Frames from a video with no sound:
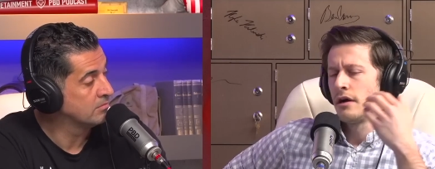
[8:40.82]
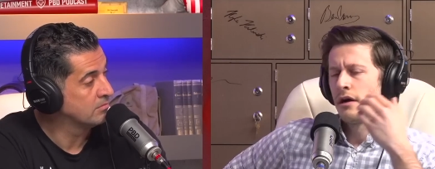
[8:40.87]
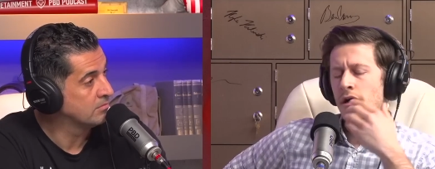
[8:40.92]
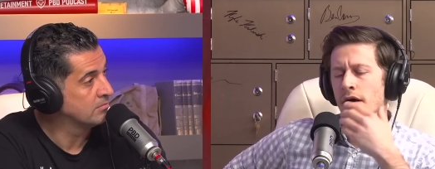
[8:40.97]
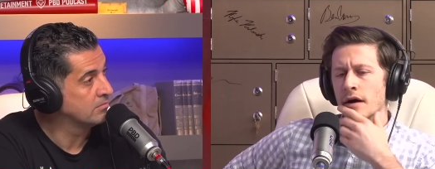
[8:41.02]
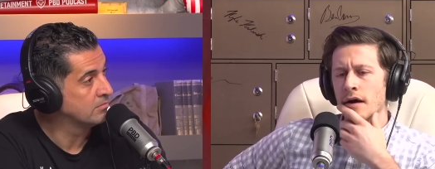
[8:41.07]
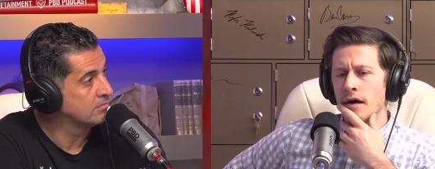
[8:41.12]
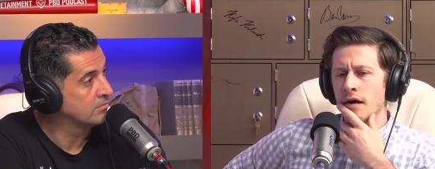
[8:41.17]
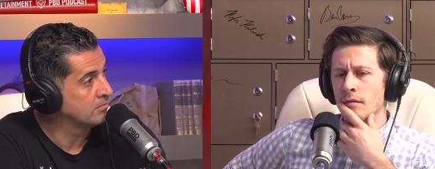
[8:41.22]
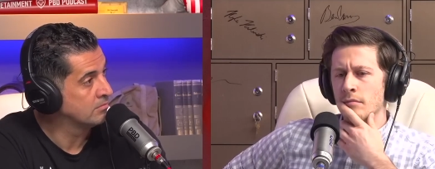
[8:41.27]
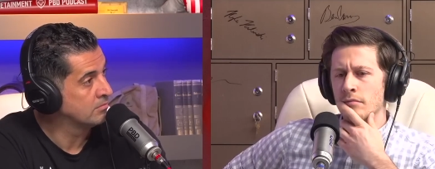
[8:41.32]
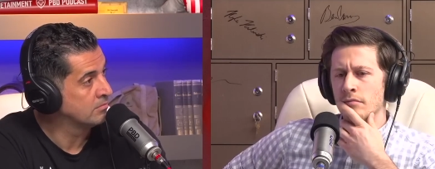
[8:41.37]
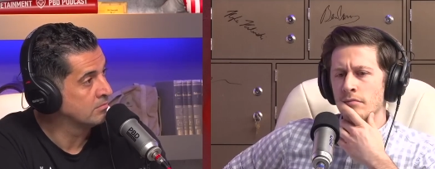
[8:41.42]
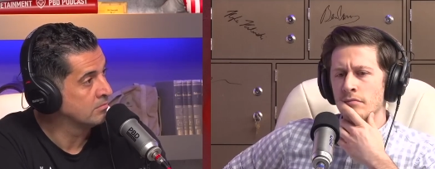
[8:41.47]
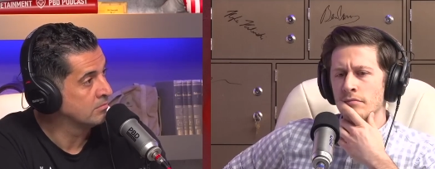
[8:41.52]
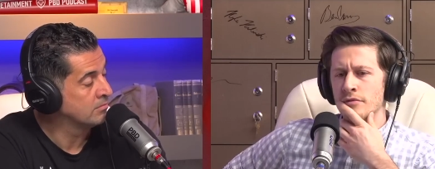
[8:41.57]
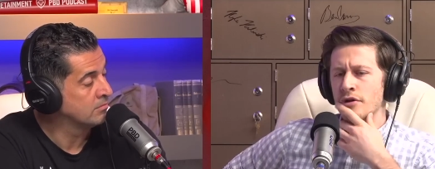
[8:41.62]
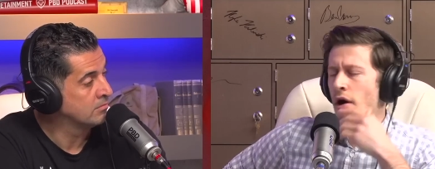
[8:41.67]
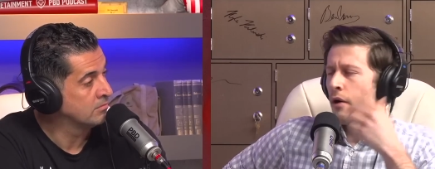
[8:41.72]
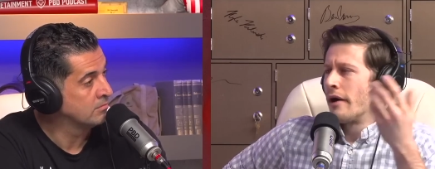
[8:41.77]

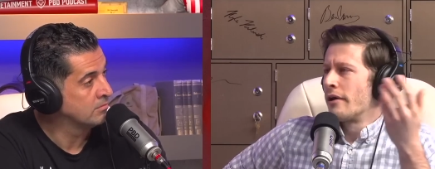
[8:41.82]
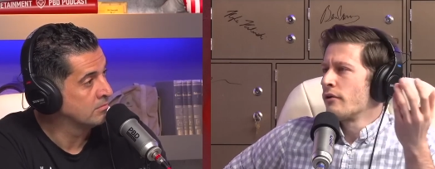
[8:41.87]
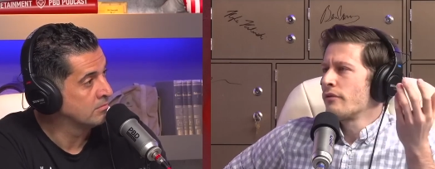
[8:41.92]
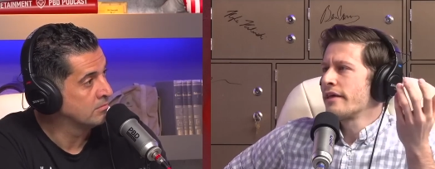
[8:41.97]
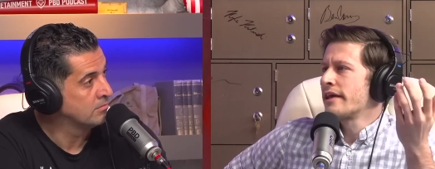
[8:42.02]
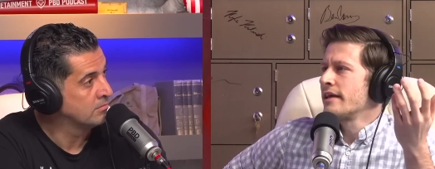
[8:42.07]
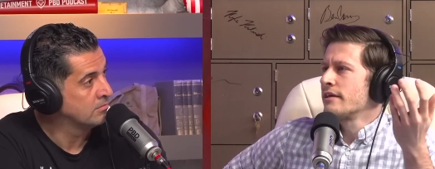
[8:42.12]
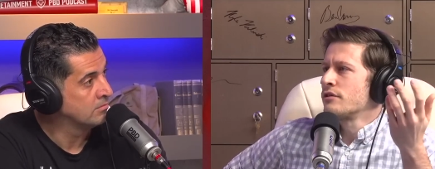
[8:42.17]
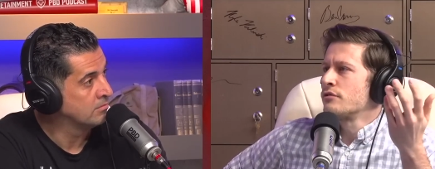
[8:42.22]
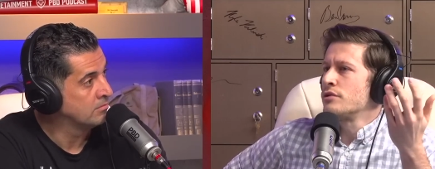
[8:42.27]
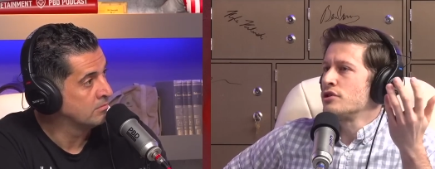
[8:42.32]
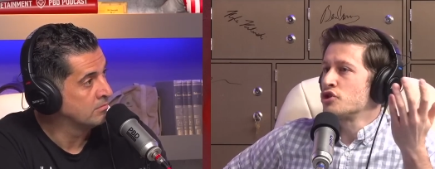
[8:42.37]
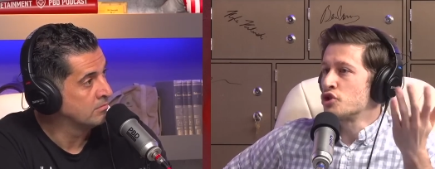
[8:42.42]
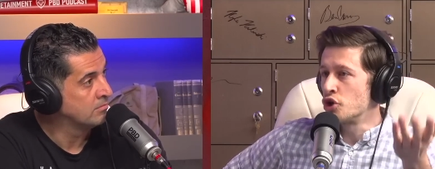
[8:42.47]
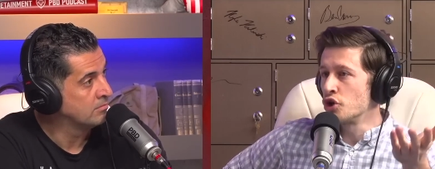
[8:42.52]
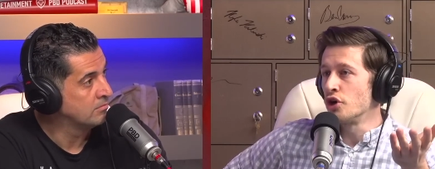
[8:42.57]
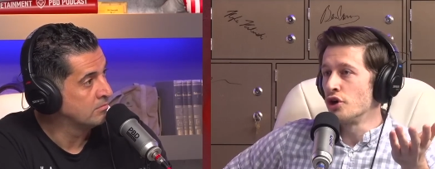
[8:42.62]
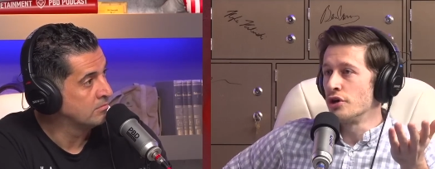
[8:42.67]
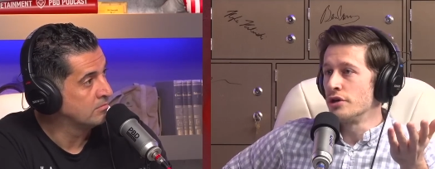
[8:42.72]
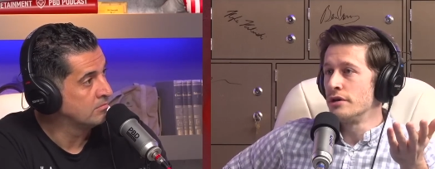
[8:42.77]
Speaker 1: No, I don't think Hillary's
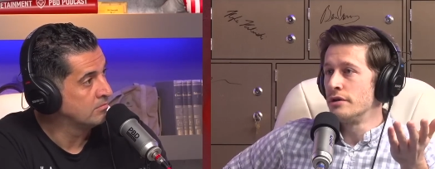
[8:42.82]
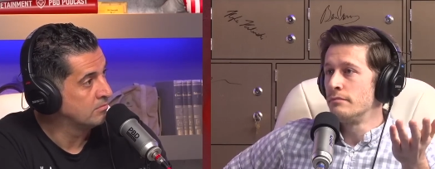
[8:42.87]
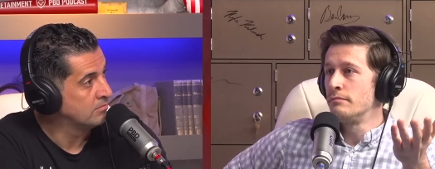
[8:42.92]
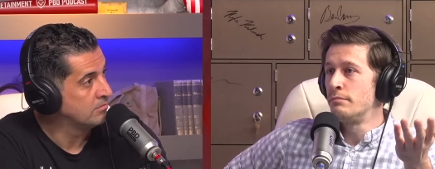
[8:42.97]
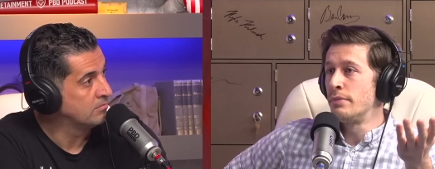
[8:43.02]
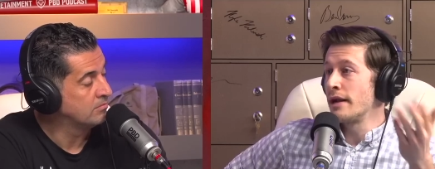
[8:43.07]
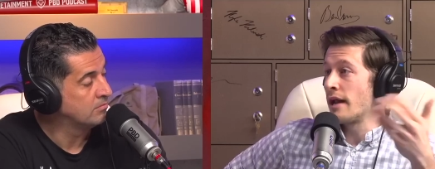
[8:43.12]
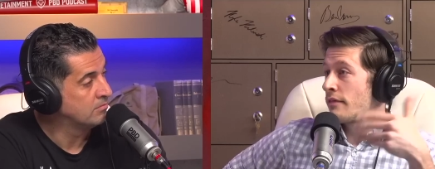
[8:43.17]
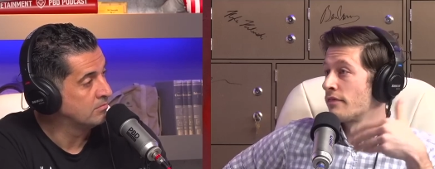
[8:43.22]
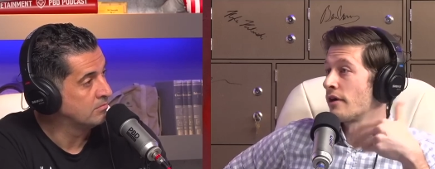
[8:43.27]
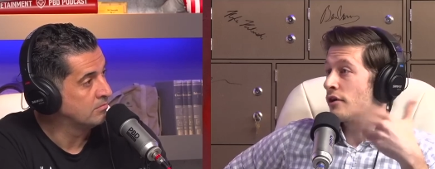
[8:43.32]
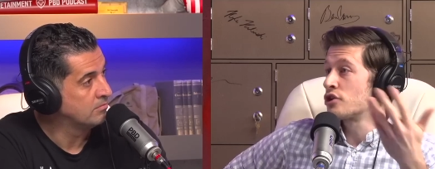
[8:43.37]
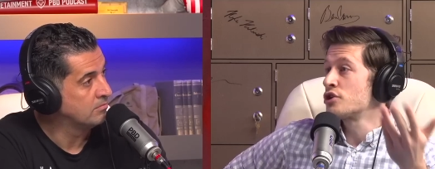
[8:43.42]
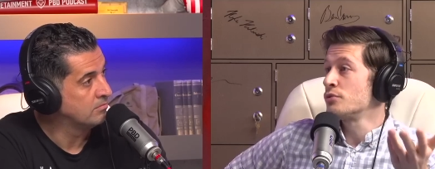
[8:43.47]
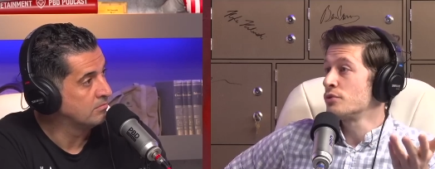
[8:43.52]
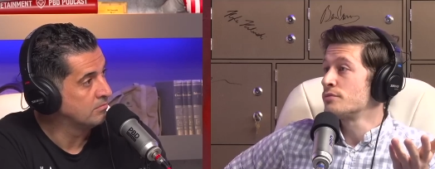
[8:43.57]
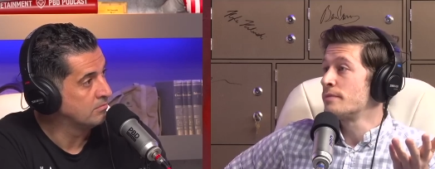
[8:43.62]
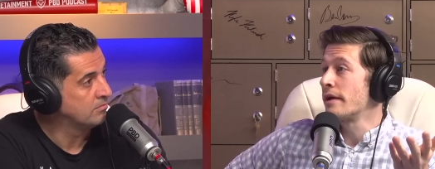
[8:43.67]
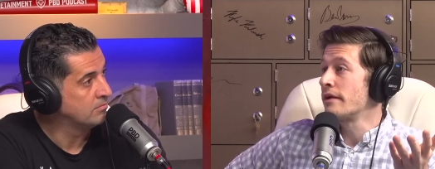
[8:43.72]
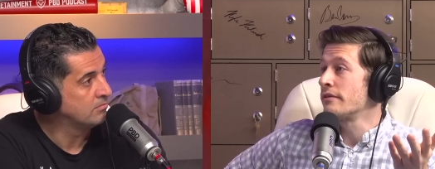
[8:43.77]
good, but I thought she
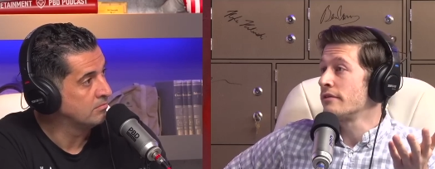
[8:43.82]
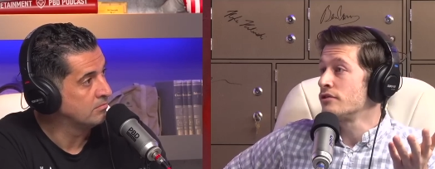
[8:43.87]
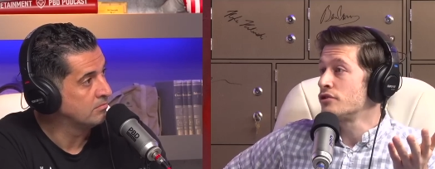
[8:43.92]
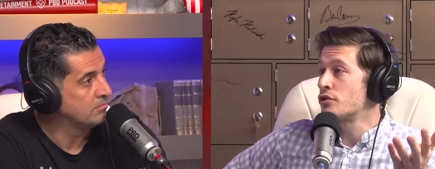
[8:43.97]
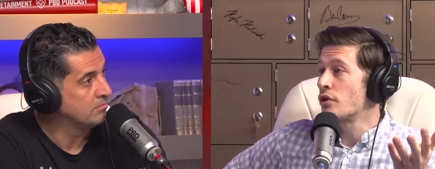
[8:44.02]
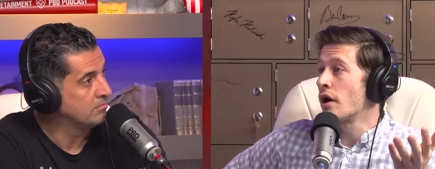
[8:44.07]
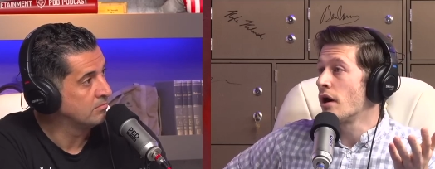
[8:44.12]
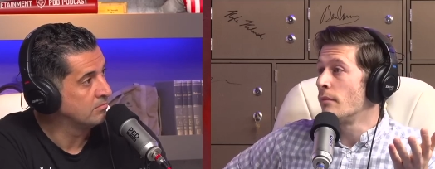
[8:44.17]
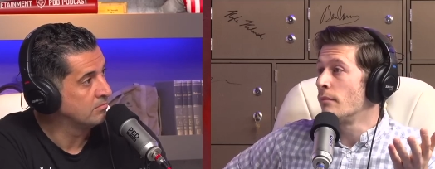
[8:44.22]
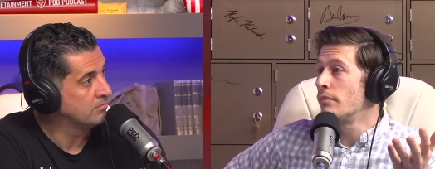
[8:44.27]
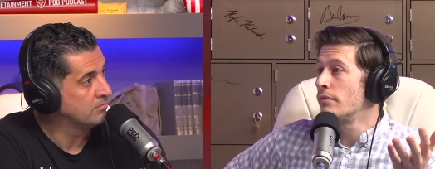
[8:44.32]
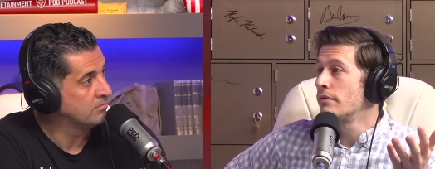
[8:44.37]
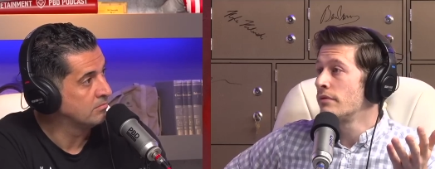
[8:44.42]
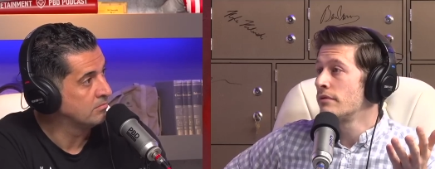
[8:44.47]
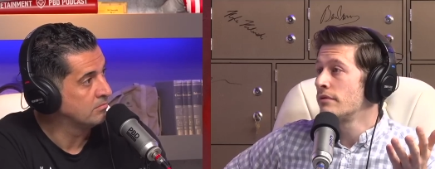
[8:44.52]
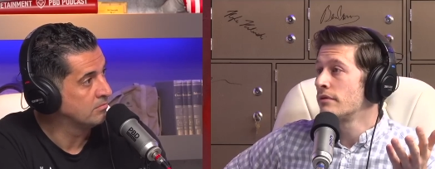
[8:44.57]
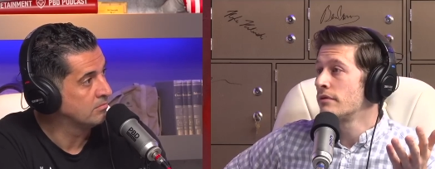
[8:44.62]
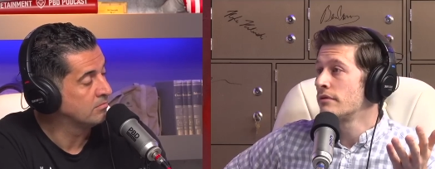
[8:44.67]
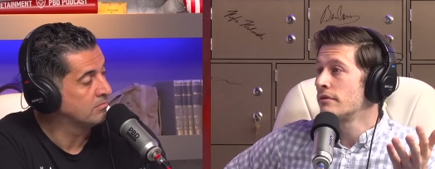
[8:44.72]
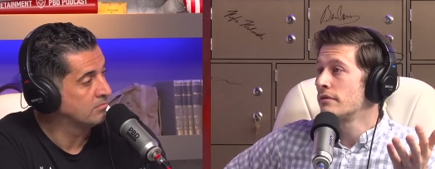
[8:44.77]
was better than Trump.
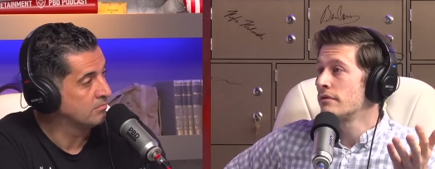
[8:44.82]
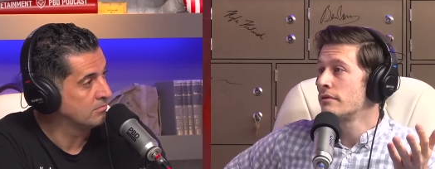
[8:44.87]
She's to